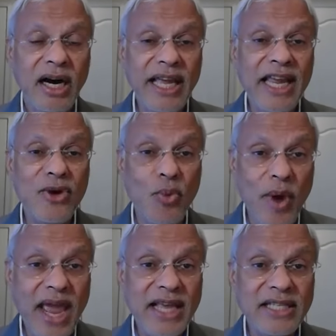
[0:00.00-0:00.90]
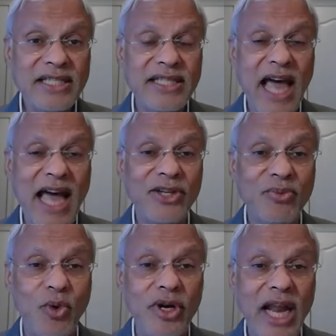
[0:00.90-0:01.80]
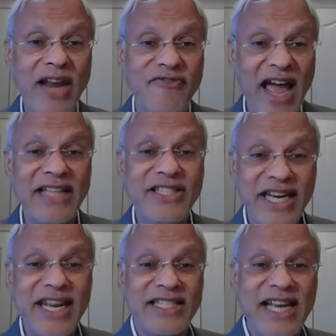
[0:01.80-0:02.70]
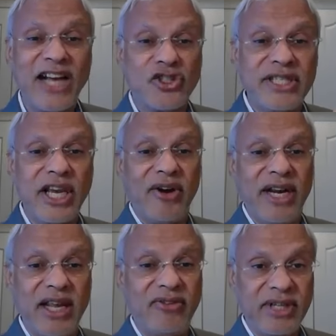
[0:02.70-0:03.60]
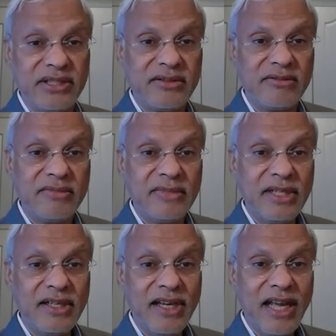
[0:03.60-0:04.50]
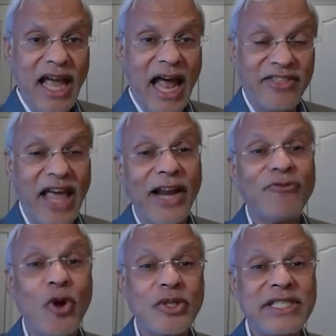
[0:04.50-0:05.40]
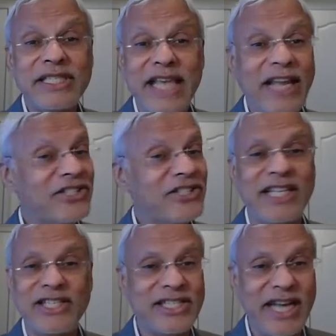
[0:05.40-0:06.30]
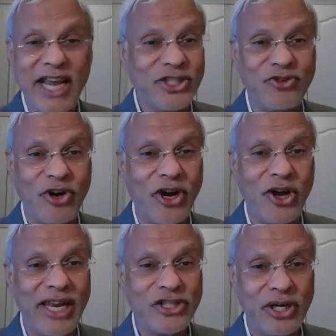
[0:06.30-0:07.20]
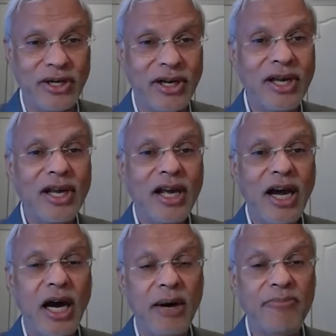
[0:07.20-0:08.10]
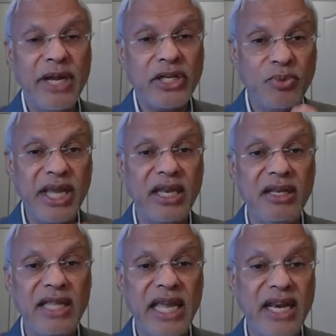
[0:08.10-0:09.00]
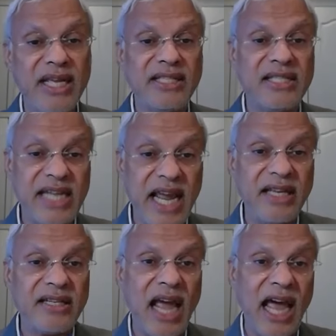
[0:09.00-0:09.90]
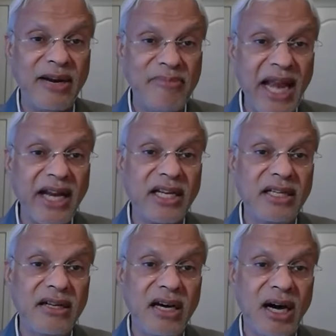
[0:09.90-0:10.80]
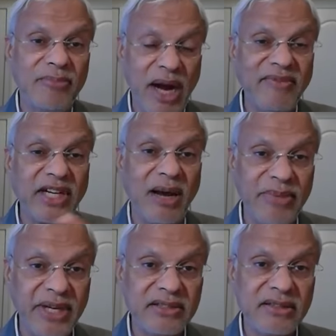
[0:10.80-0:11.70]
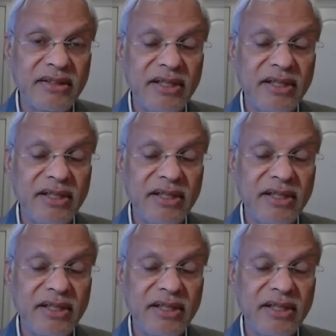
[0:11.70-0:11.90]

in ways that would advance India's national security interests. And that, of course, sets the stage for a collision between the Indian state and American private companies.